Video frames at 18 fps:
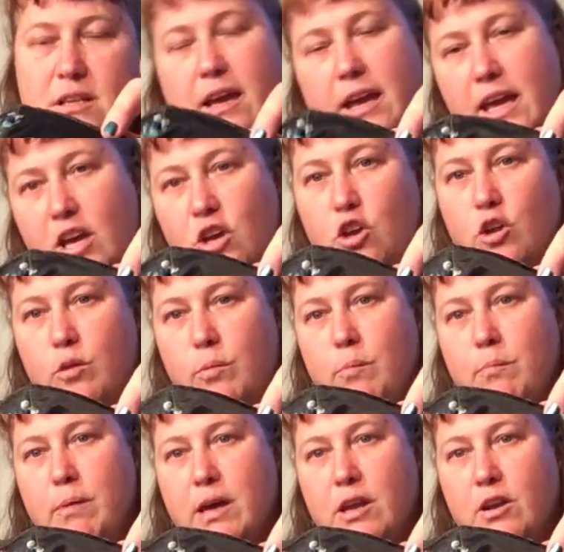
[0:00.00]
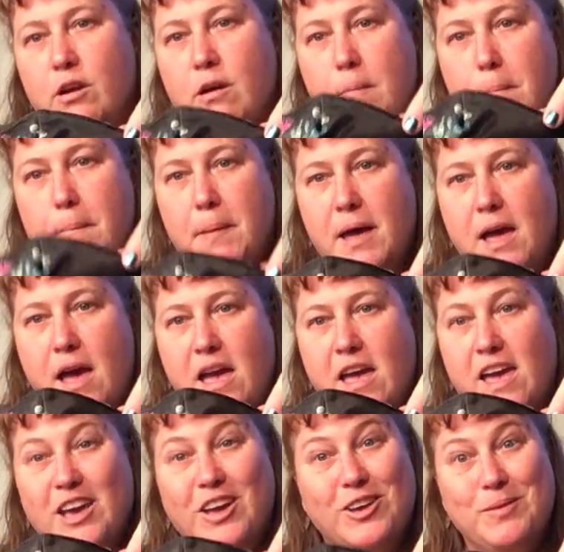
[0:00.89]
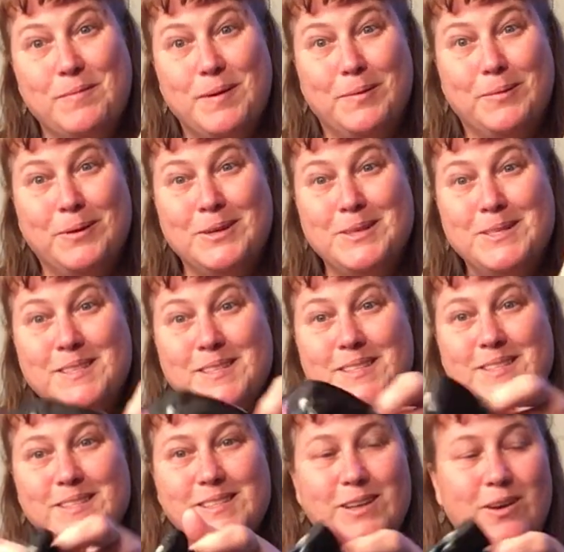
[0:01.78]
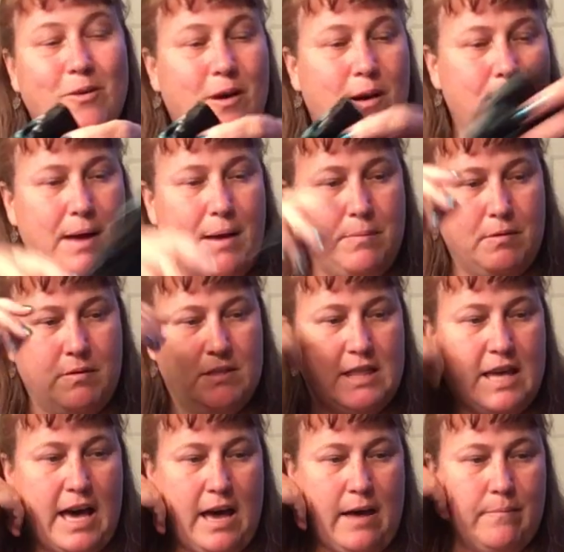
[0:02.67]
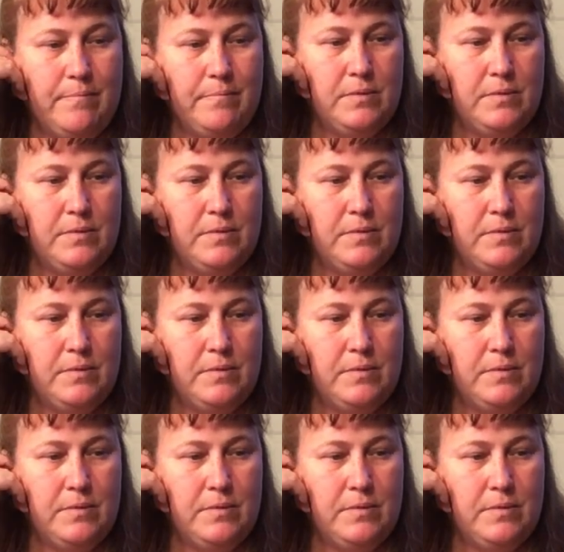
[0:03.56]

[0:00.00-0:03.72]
It could have been better, but it could have been worse. So I'm happy with that.